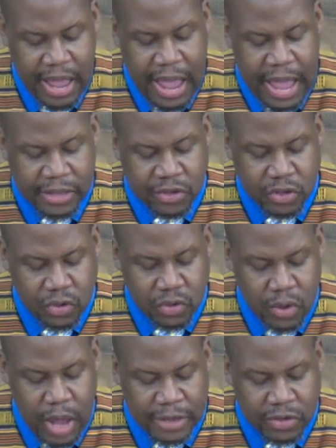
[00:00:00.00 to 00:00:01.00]
as
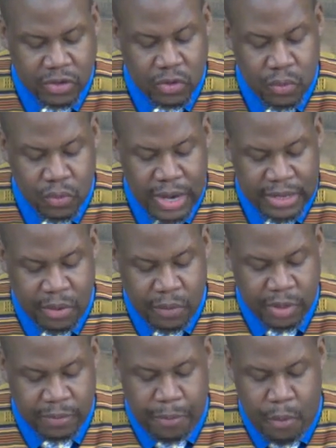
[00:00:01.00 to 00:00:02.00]
soon as it
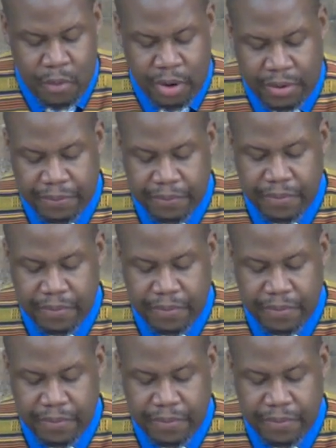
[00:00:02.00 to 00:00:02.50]
was born.